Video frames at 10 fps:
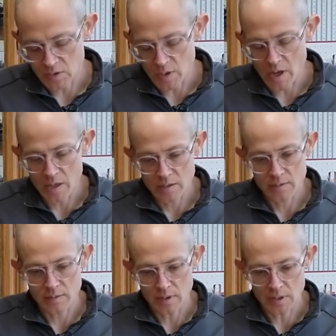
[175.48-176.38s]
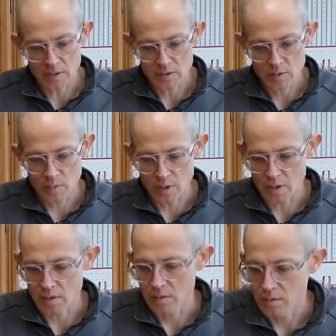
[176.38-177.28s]
Yunnan, and just want
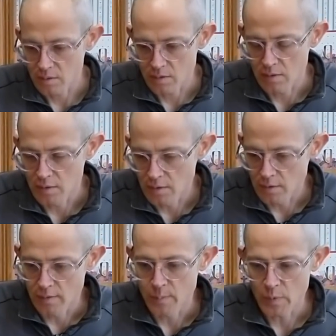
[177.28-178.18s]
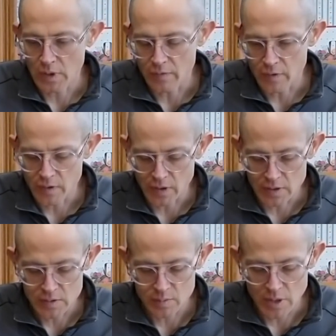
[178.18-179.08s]
to get everything
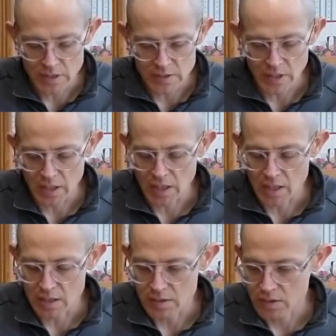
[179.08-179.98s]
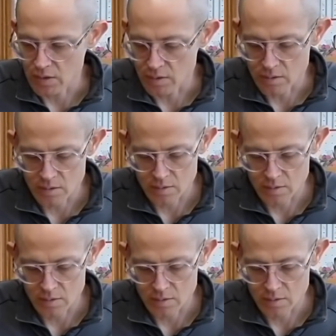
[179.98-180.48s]
as ready as I can. So.